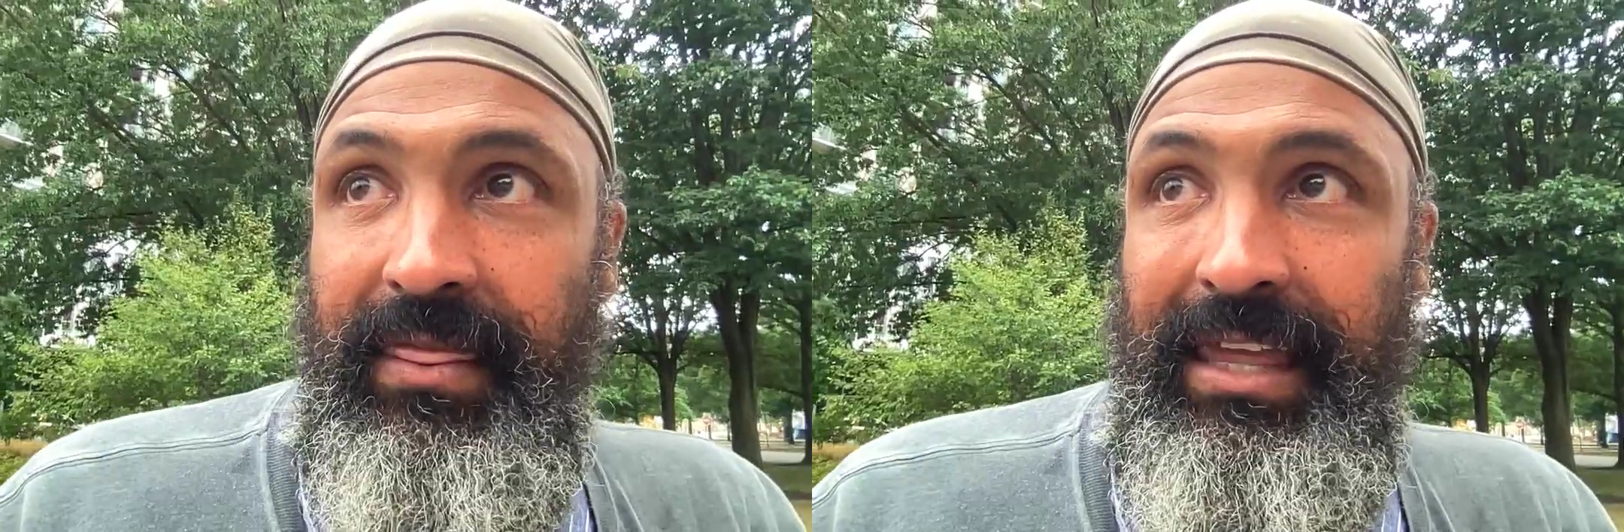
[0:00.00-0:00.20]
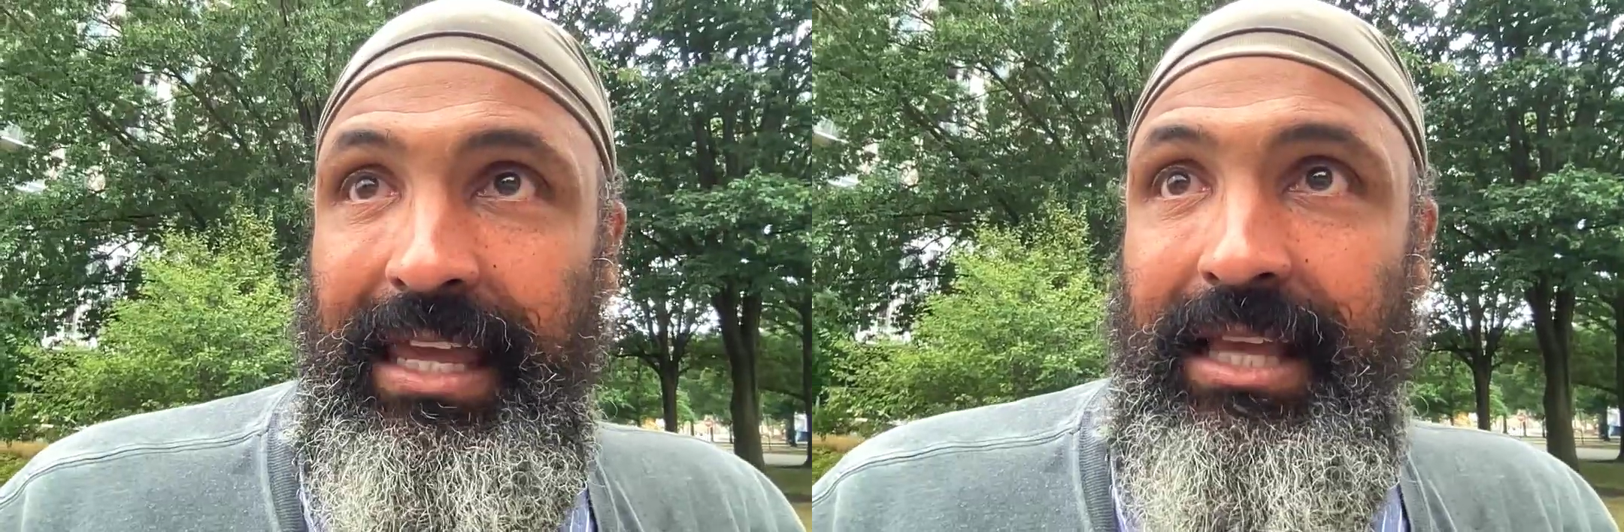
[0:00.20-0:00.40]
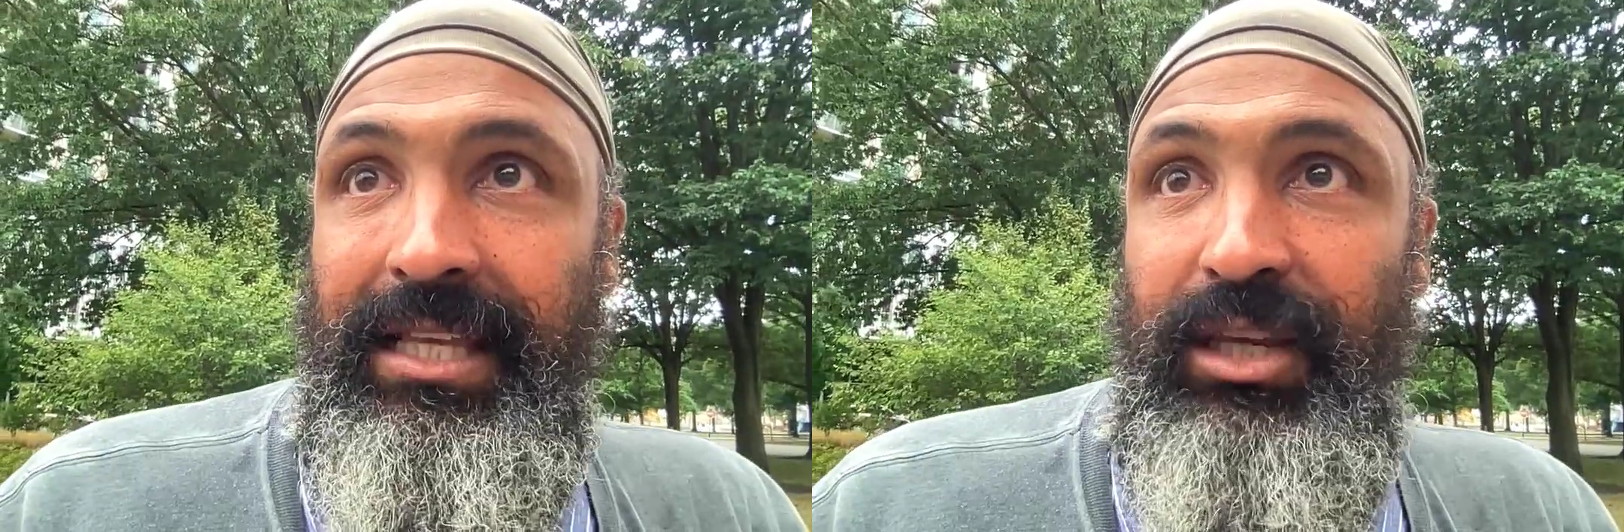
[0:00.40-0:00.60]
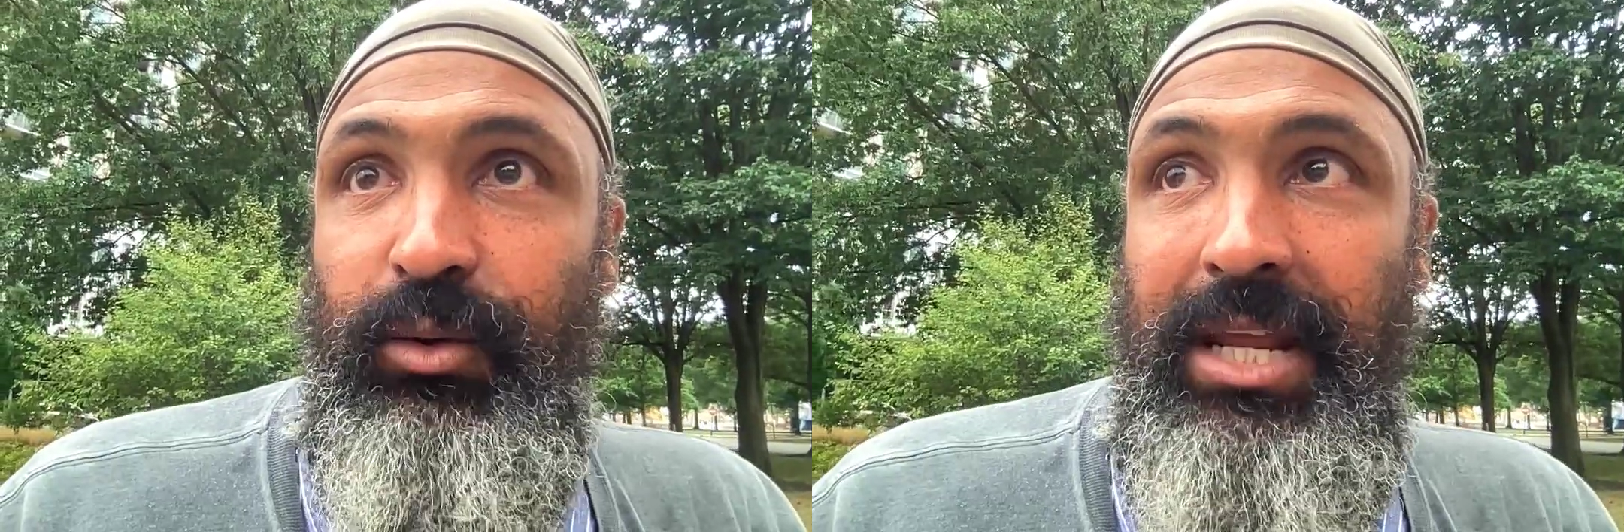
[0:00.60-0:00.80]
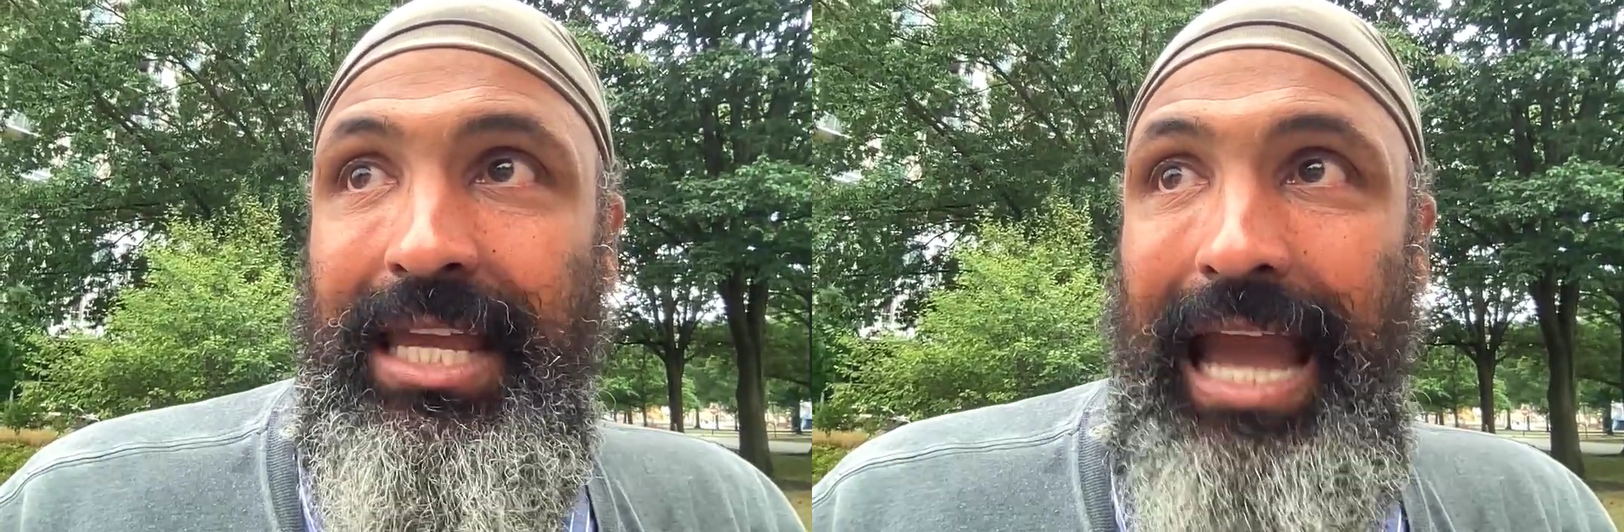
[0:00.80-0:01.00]
the
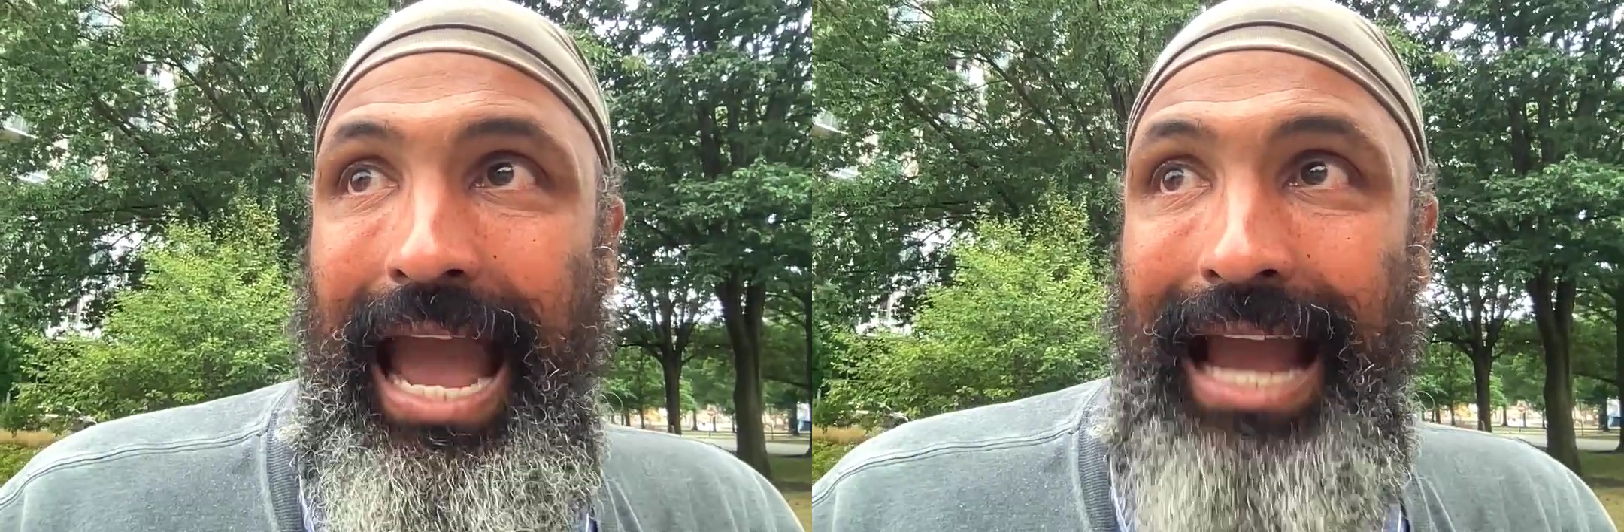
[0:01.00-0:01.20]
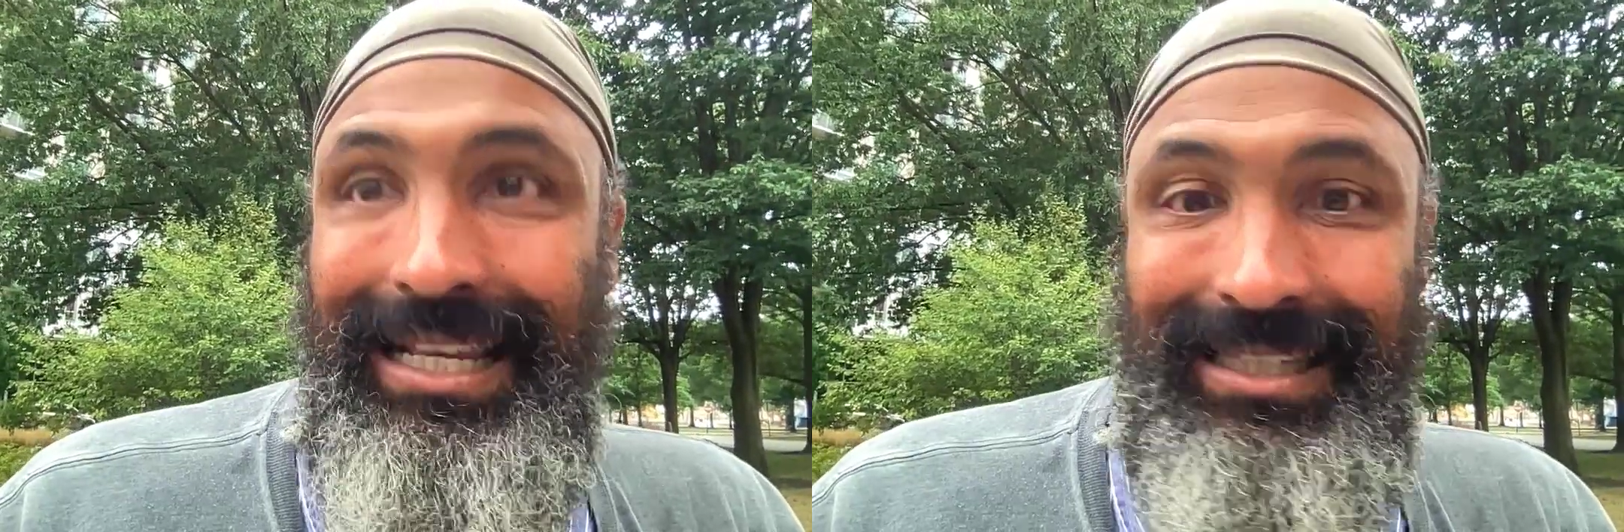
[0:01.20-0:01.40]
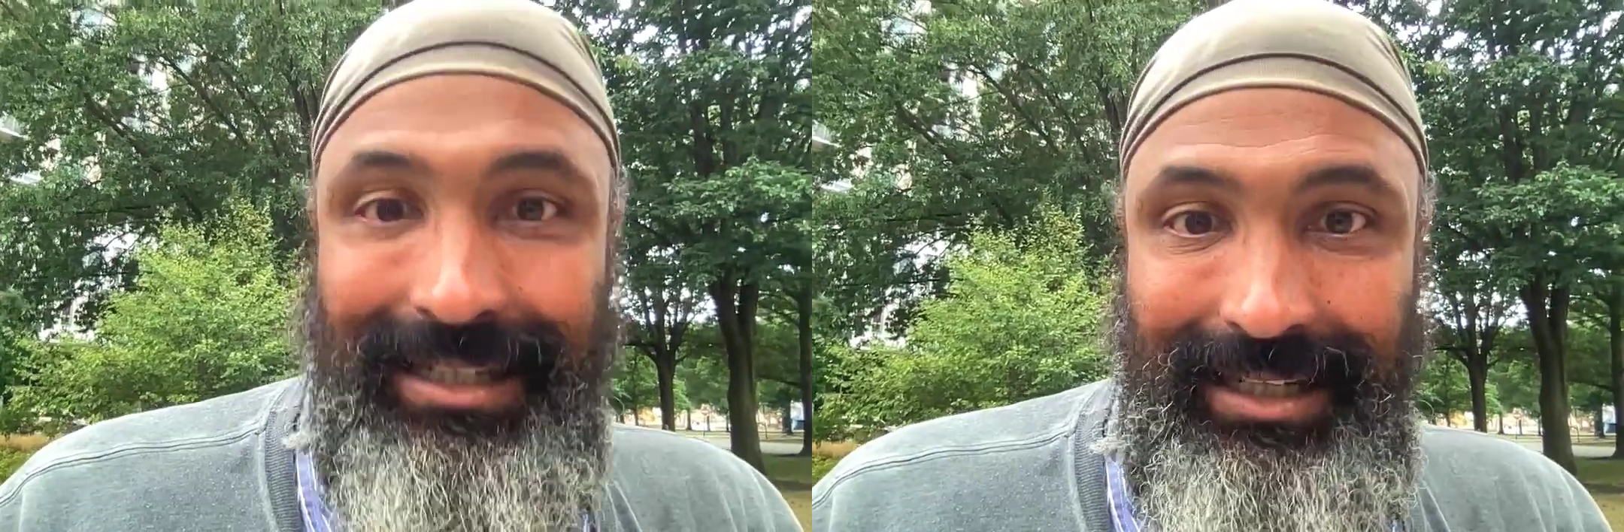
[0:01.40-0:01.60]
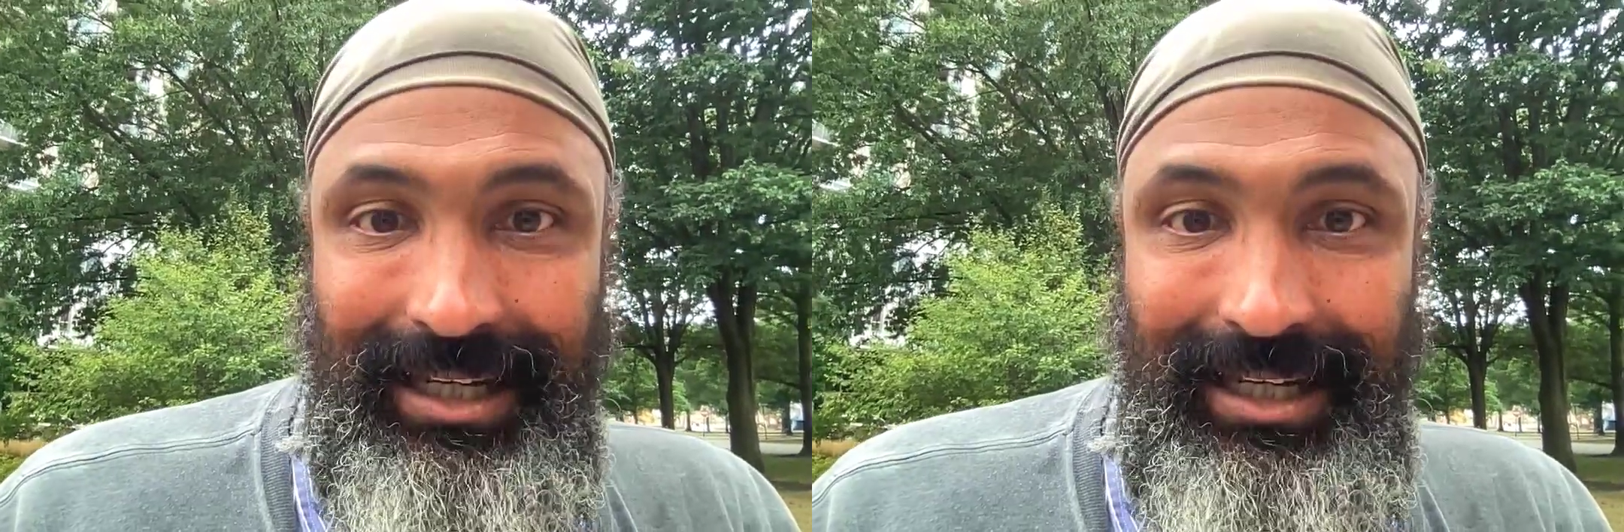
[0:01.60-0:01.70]
unique accent